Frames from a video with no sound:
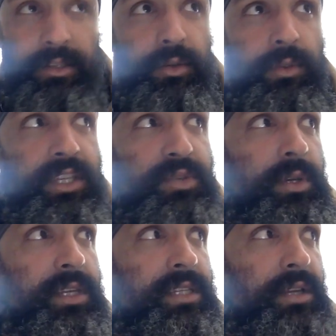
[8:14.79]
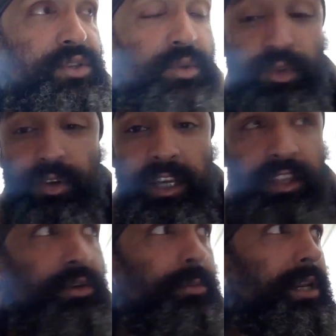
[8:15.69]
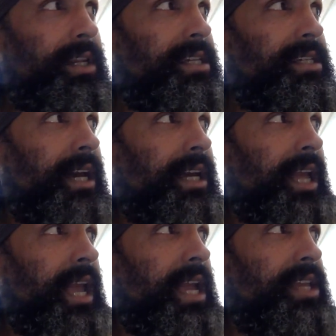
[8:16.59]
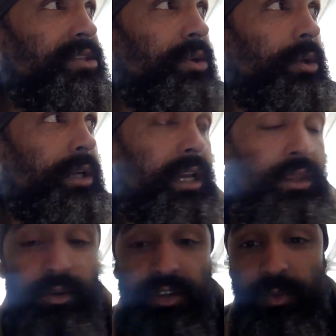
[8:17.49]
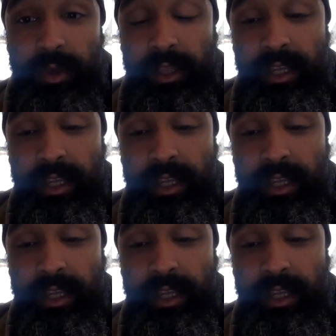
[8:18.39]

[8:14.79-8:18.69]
So this one is also a lunar calendar, but it is not a solar calendar as well.